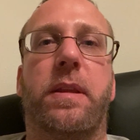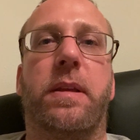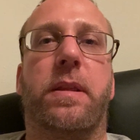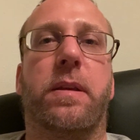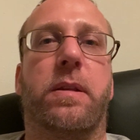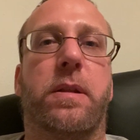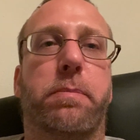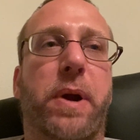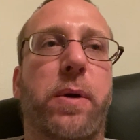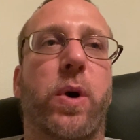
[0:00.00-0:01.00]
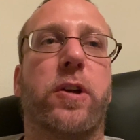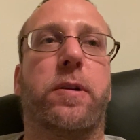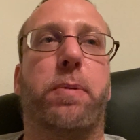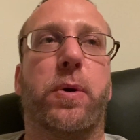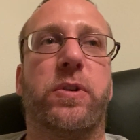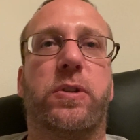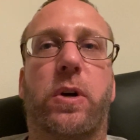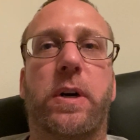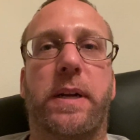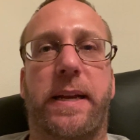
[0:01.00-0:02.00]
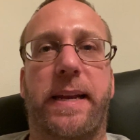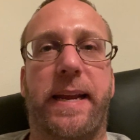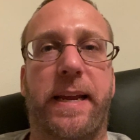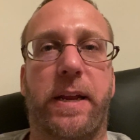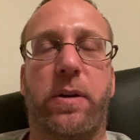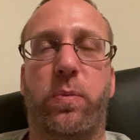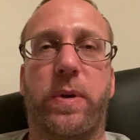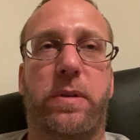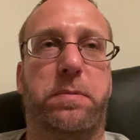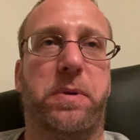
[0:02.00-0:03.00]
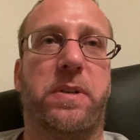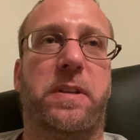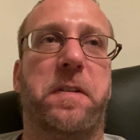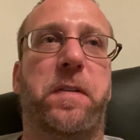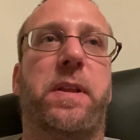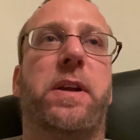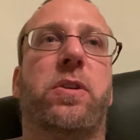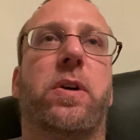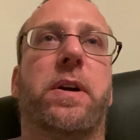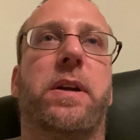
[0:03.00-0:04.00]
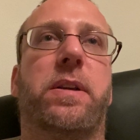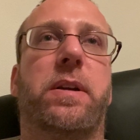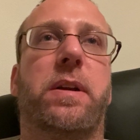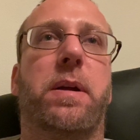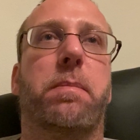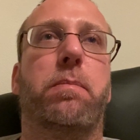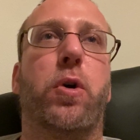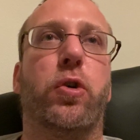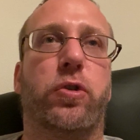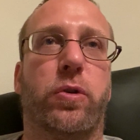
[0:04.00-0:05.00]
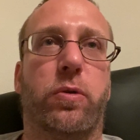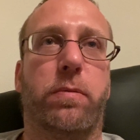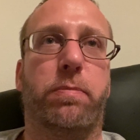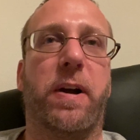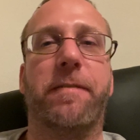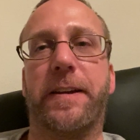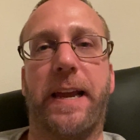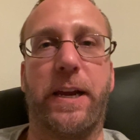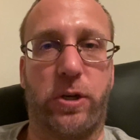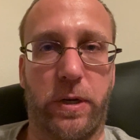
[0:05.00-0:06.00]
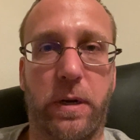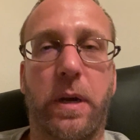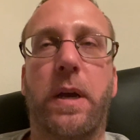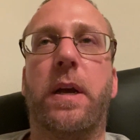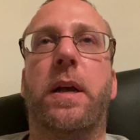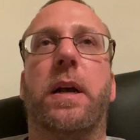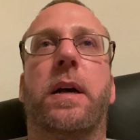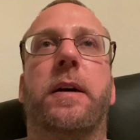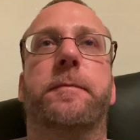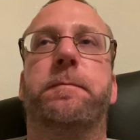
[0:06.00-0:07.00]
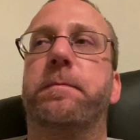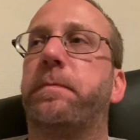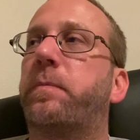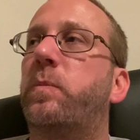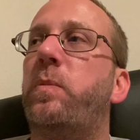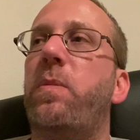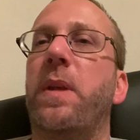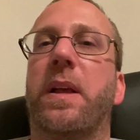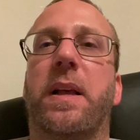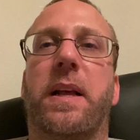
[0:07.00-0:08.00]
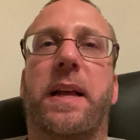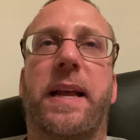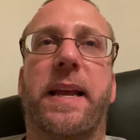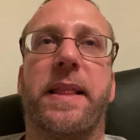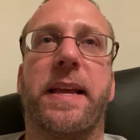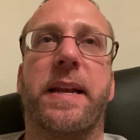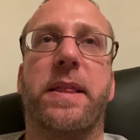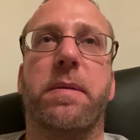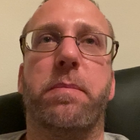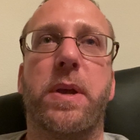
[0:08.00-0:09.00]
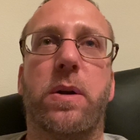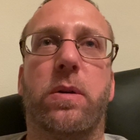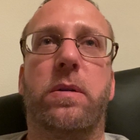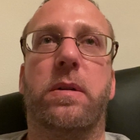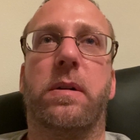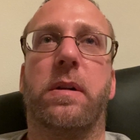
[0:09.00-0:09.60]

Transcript: the brainwashing posts start and end with specifically targeted emotional provocation. And then in the middle,